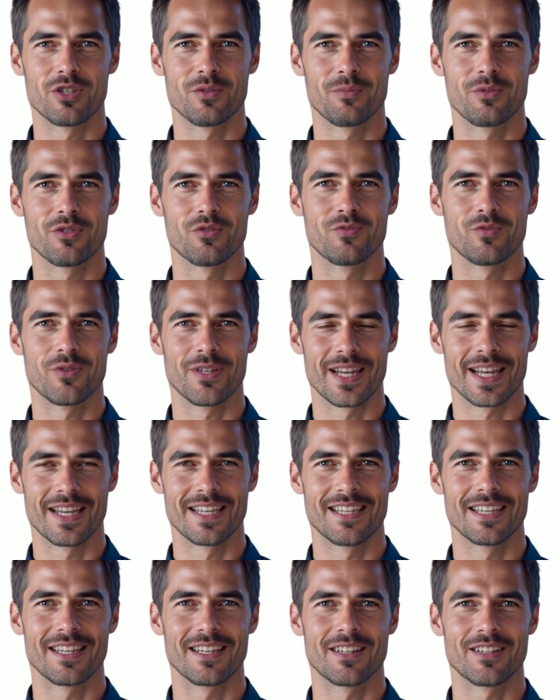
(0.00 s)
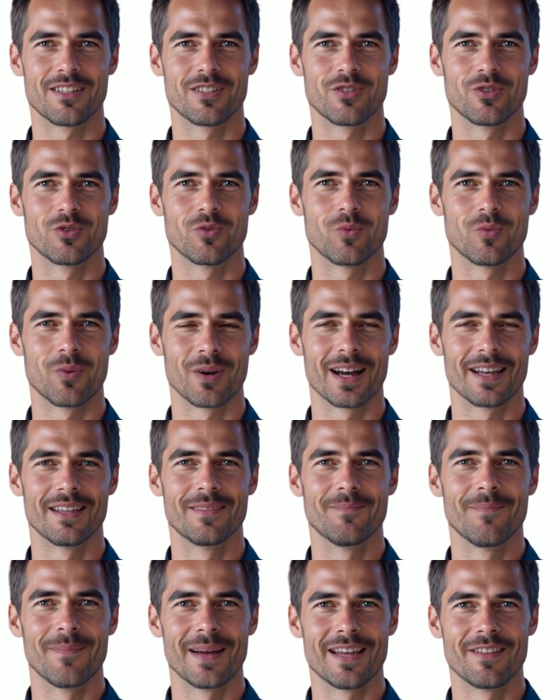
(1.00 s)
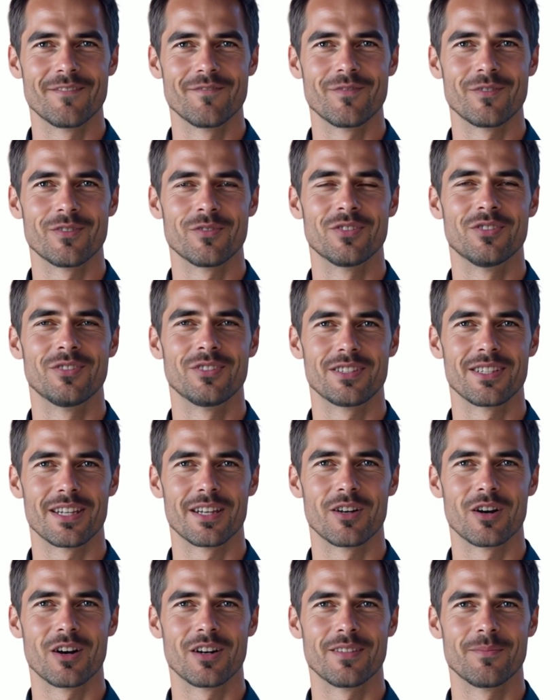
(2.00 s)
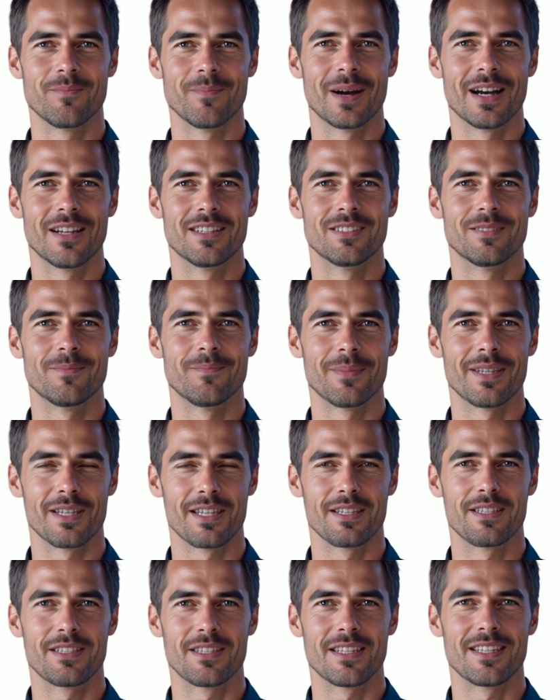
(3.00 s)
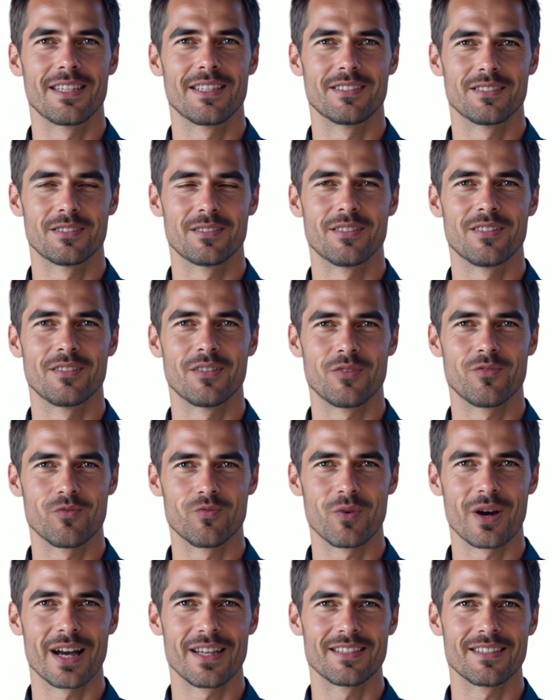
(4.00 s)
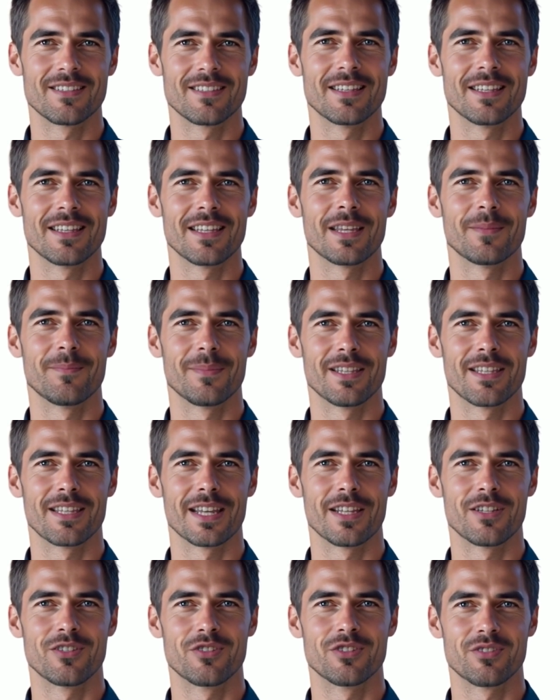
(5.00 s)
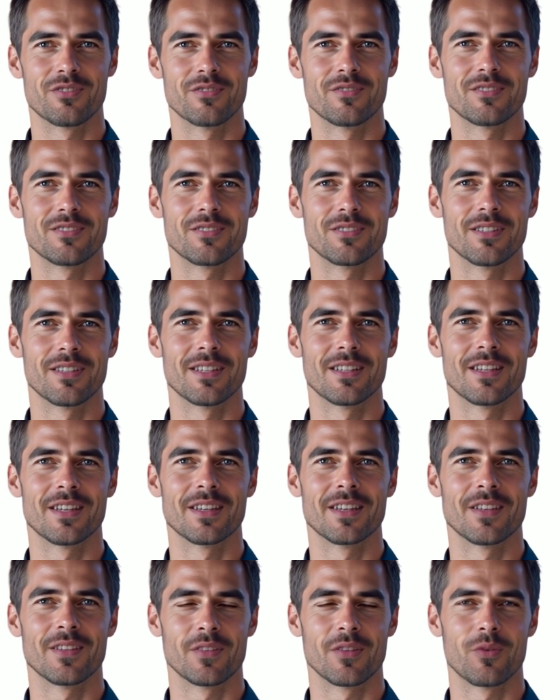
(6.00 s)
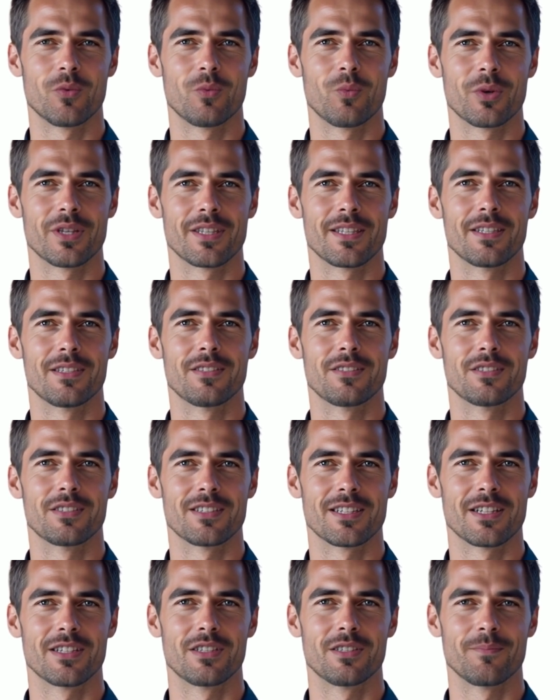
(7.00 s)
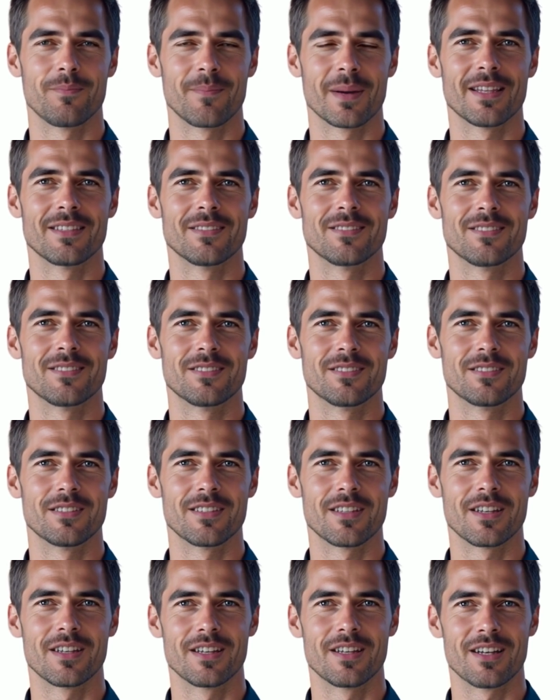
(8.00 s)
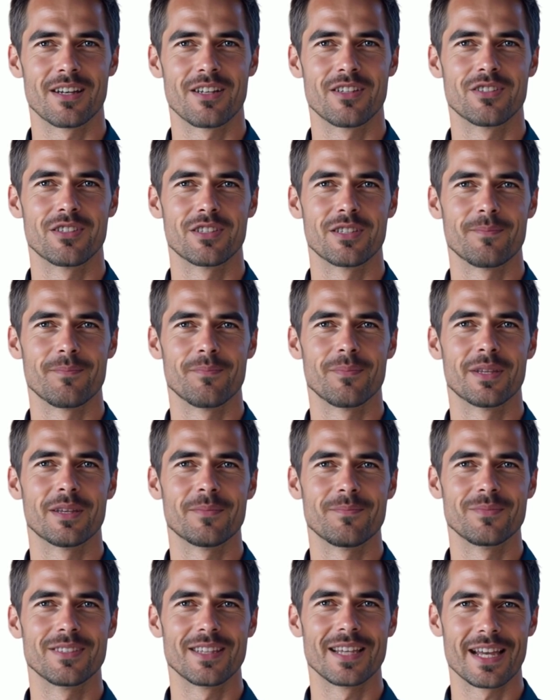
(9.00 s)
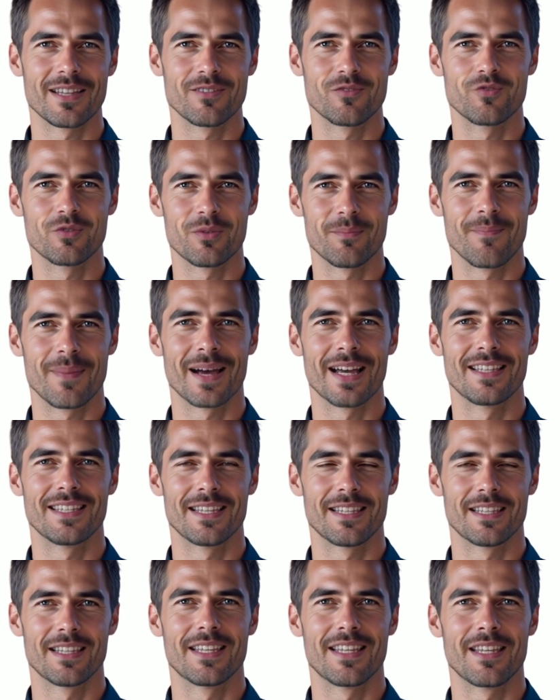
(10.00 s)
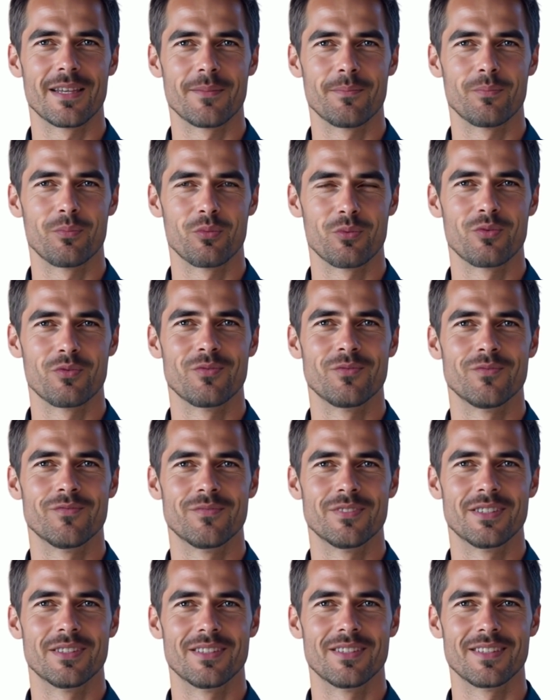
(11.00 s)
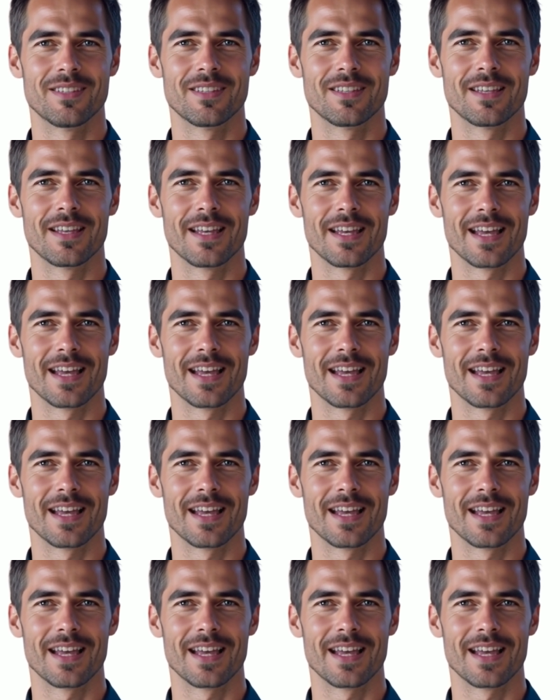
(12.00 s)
She was creating a new one by focusing on possibilities rather than limitations. Within 6 months, her symptoms had dramatically improved,